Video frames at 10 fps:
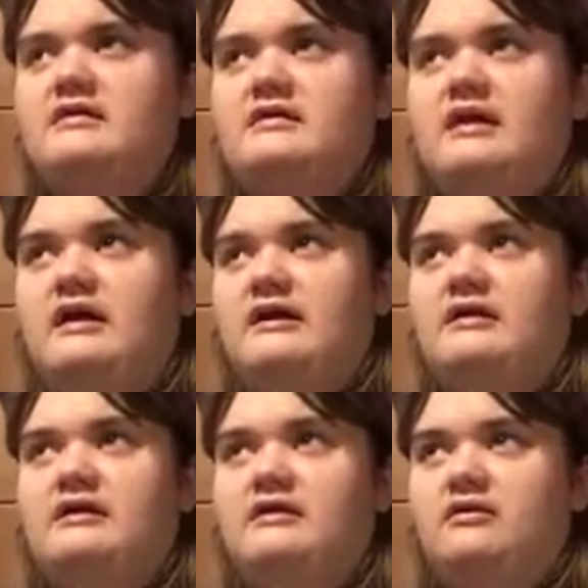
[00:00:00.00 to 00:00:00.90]
to, like,
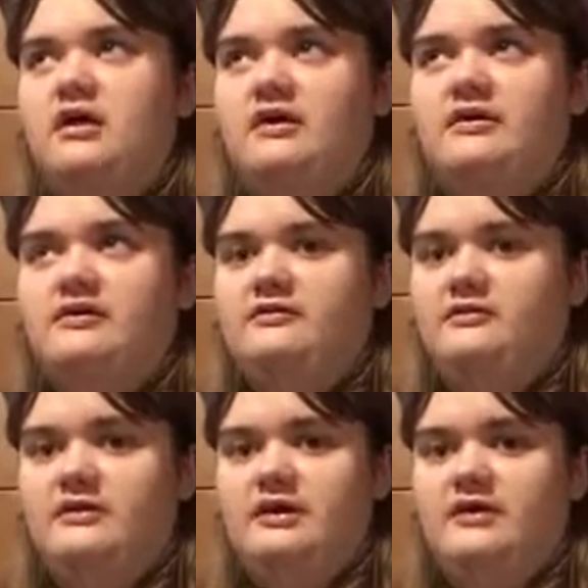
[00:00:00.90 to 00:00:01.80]
longer
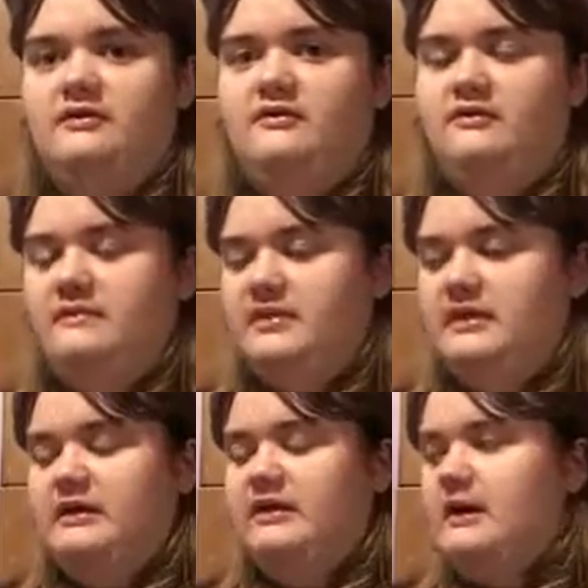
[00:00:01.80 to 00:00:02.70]
story arcs or
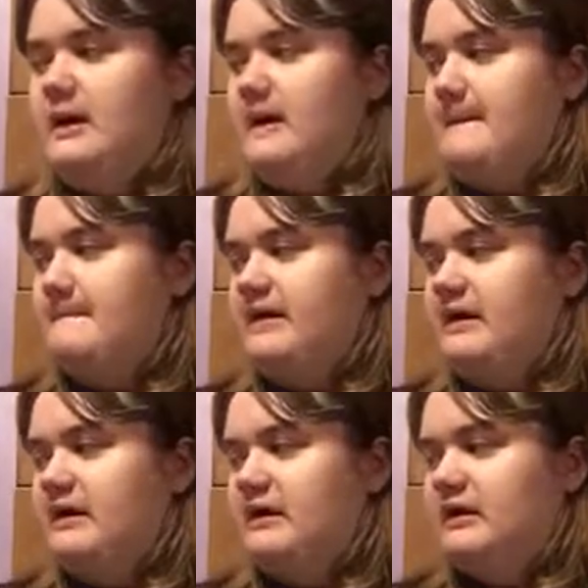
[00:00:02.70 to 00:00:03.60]
something.
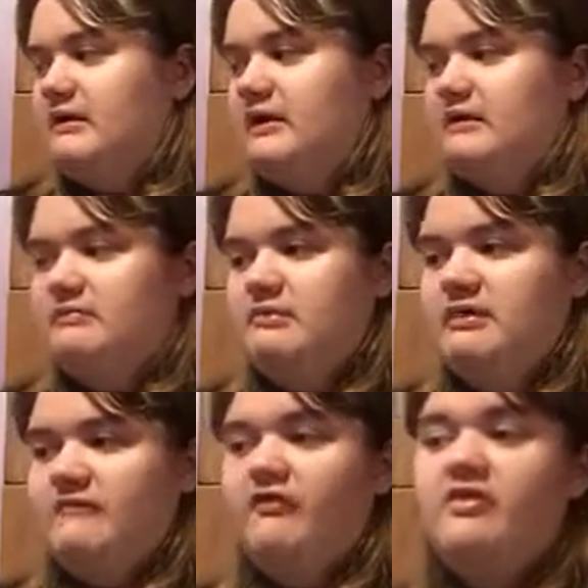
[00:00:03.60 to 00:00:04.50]
But okay,
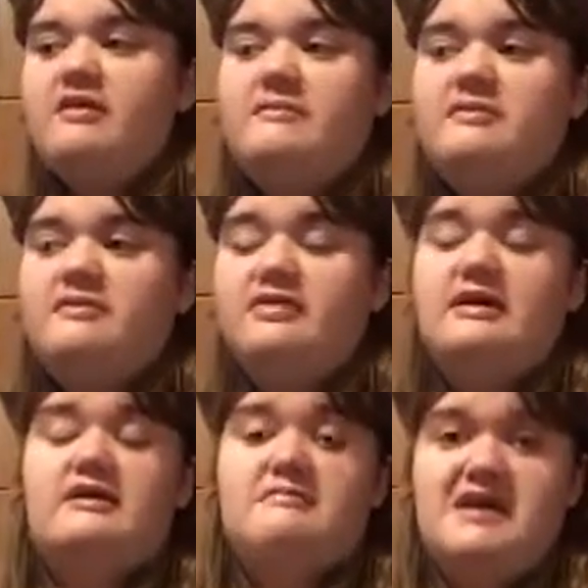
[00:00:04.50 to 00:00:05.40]
the 4th episode
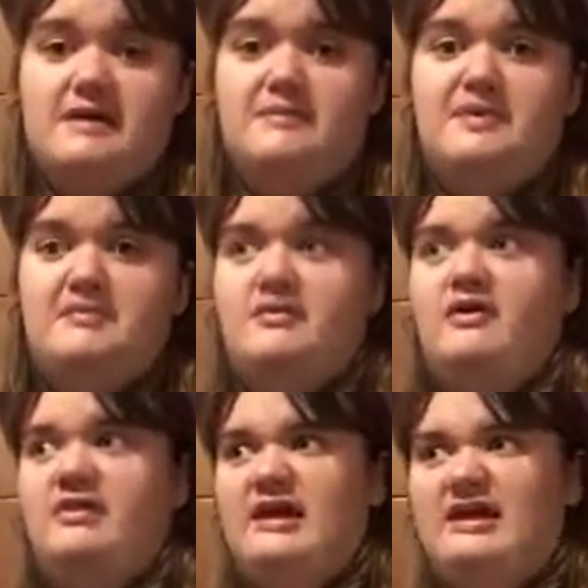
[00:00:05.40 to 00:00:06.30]
things pick up a bit
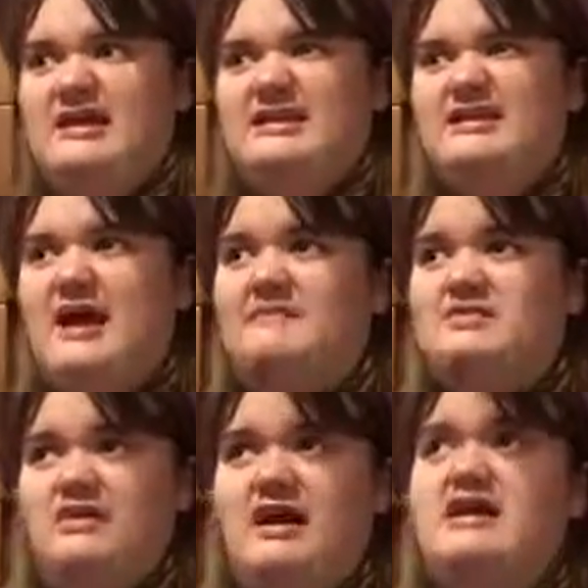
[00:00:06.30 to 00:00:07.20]
more.
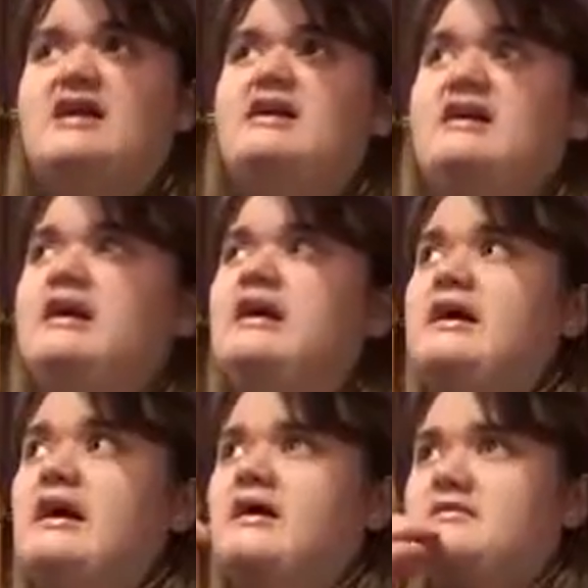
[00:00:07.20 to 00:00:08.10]
Stops dragging
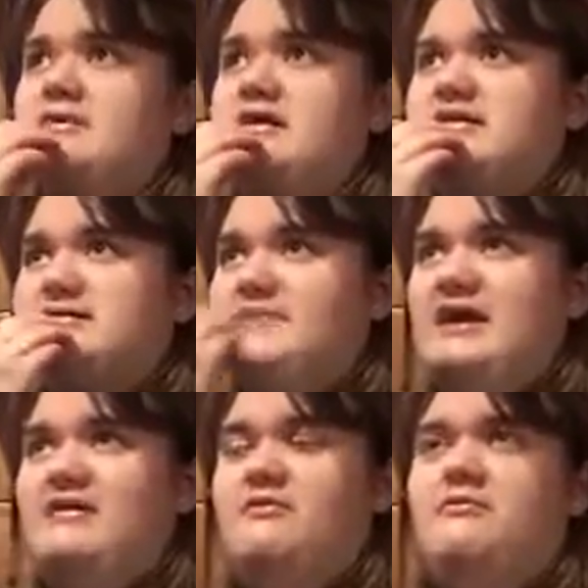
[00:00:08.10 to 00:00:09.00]
as much
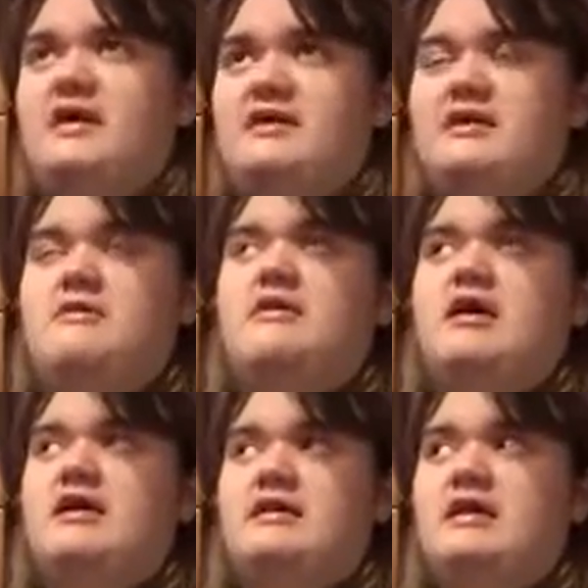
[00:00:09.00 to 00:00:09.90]
pacing
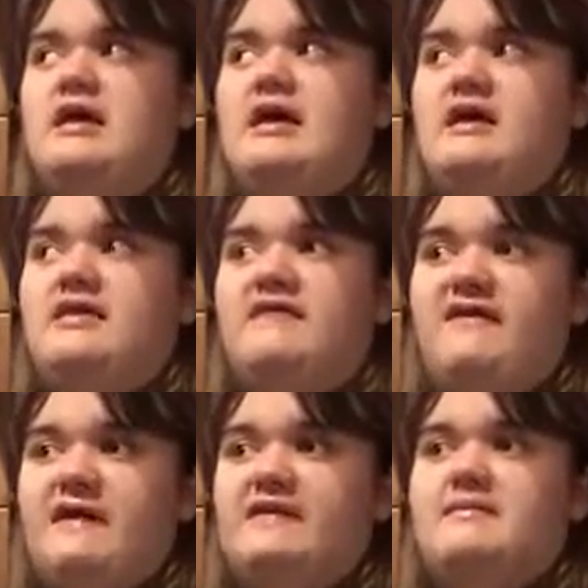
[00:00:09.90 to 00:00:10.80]
wise. They
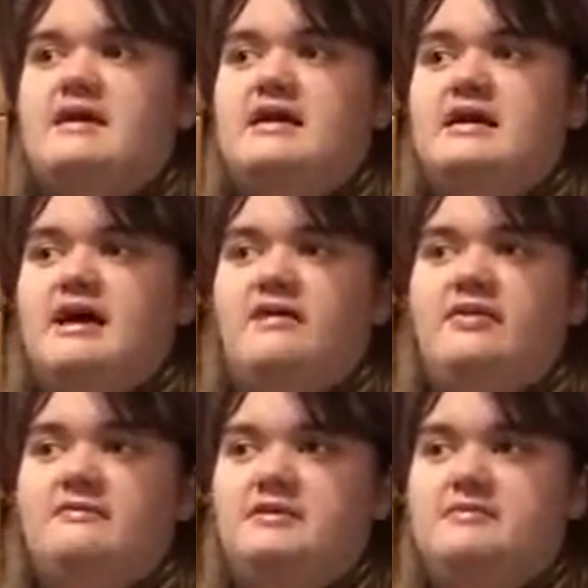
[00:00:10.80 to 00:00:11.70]
finally make it
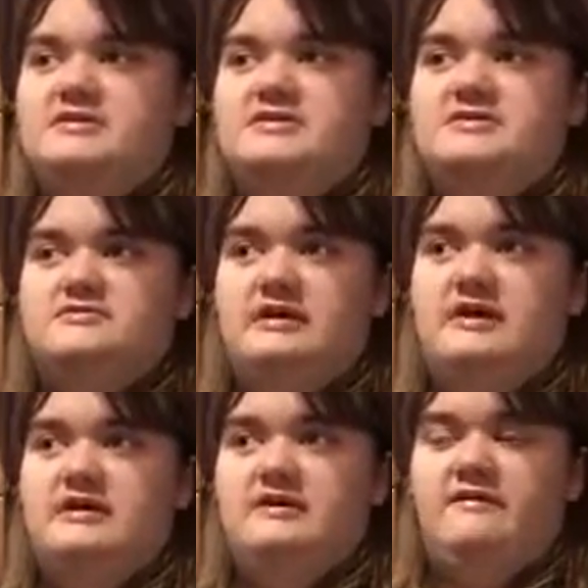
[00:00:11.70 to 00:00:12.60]
out. They pretty much just
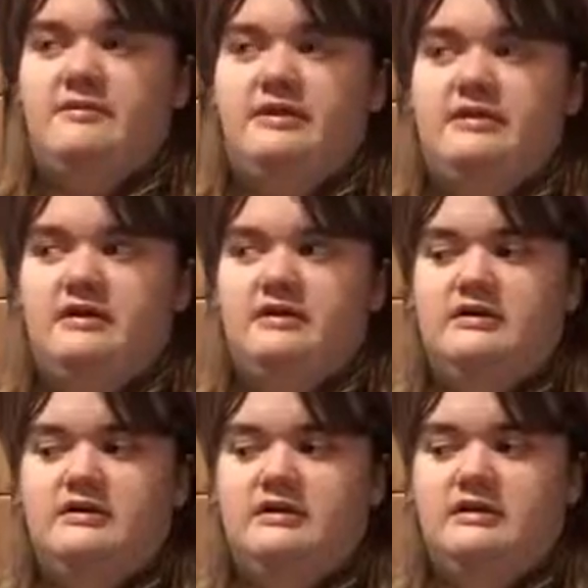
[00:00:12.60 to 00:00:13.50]
run from the
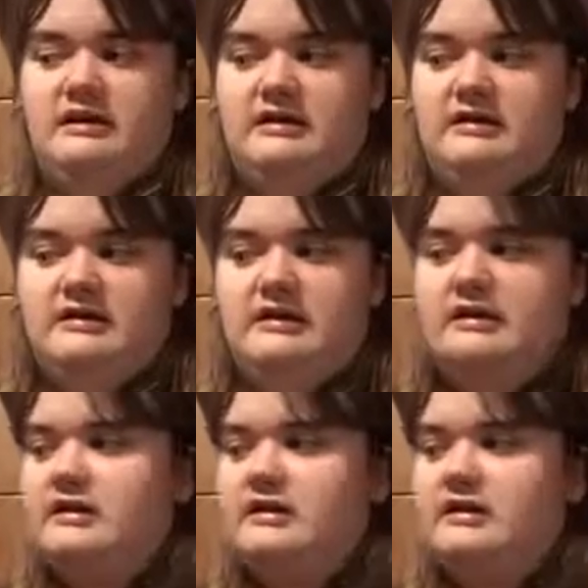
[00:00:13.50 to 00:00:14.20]
TARDIS and